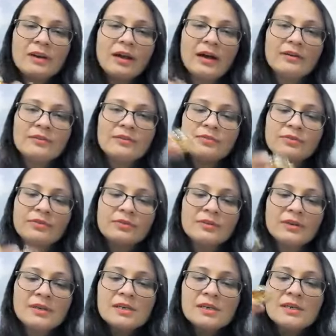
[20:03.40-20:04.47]
love,
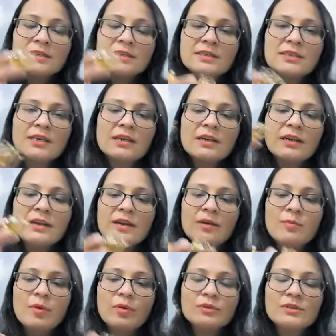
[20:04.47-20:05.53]
sickly
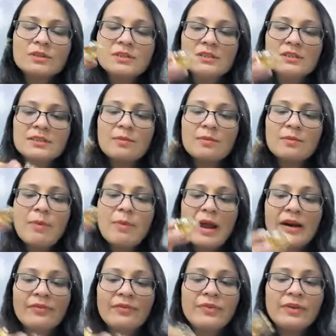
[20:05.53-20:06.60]
emotions and
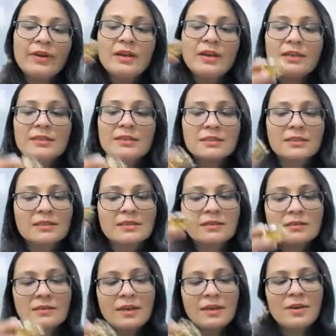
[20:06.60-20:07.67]
bad feelings
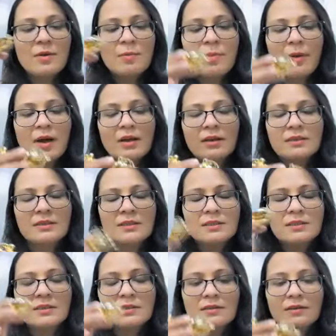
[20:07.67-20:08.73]
in your
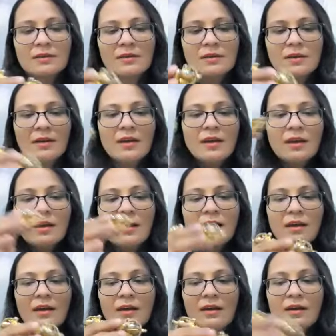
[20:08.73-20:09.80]
past,
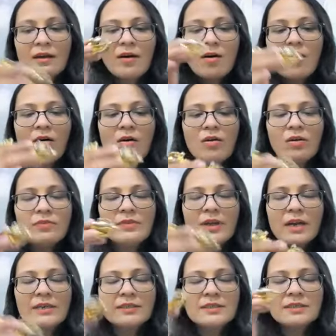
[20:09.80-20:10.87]
all of
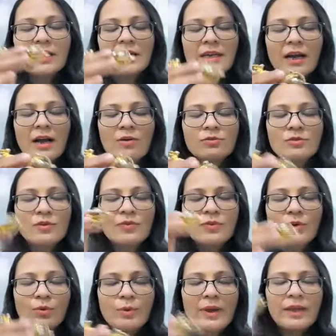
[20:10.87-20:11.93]
that is getting out of
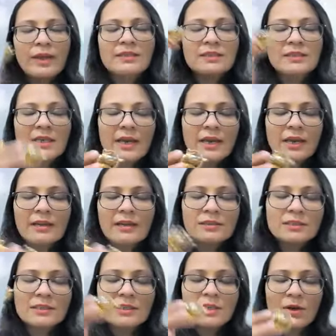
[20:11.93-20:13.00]
you.
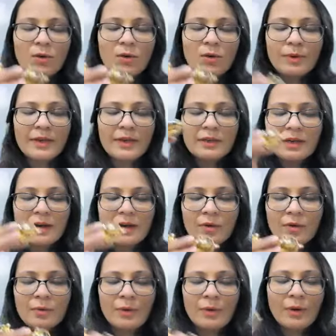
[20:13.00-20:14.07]
Exhale slowly
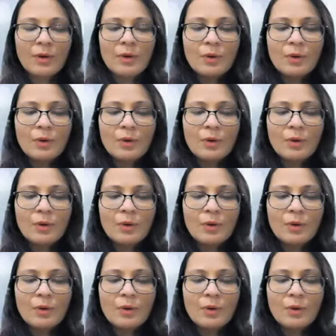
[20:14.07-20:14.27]
now